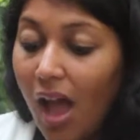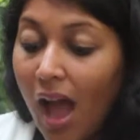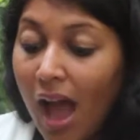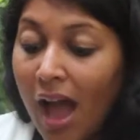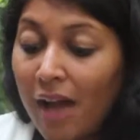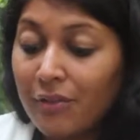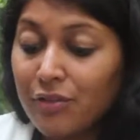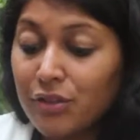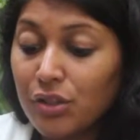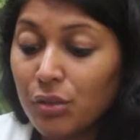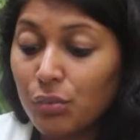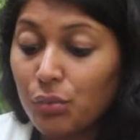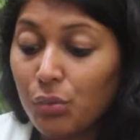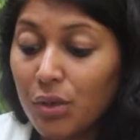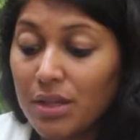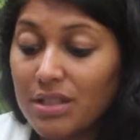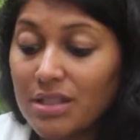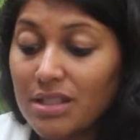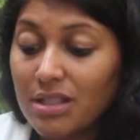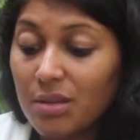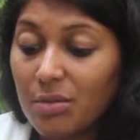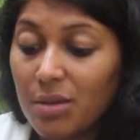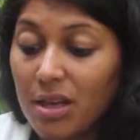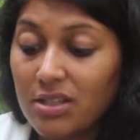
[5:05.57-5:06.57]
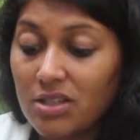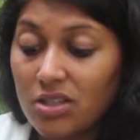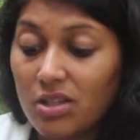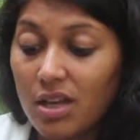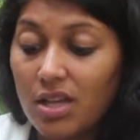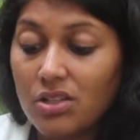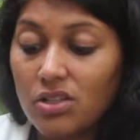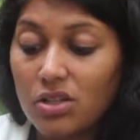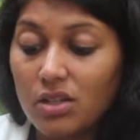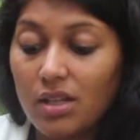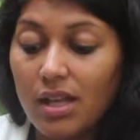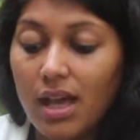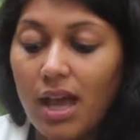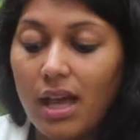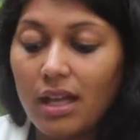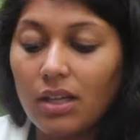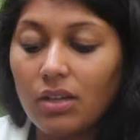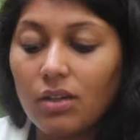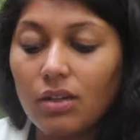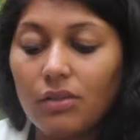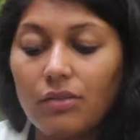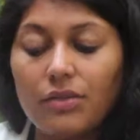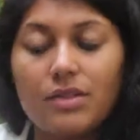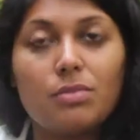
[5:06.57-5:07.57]
After one semester, and to the
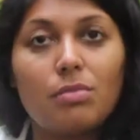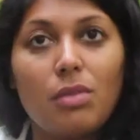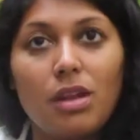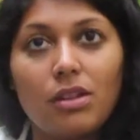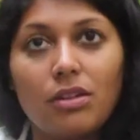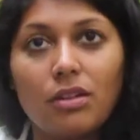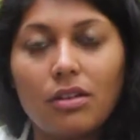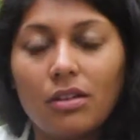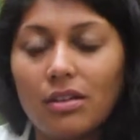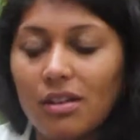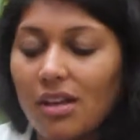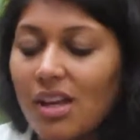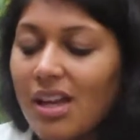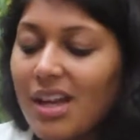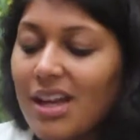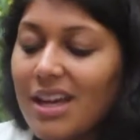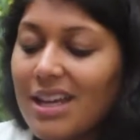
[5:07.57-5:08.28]
anger of his mother,